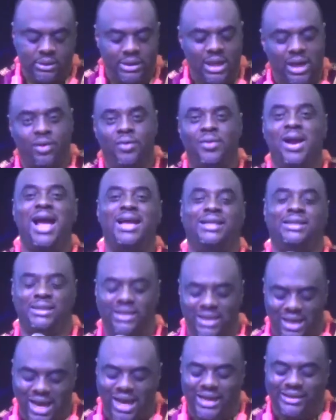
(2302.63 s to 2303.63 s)
Then write
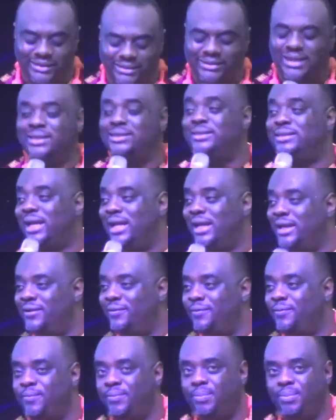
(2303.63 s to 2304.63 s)
Acts 10, 10
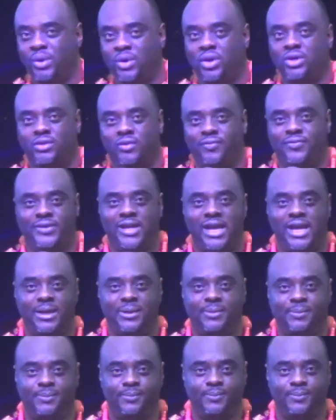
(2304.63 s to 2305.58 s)
because of time.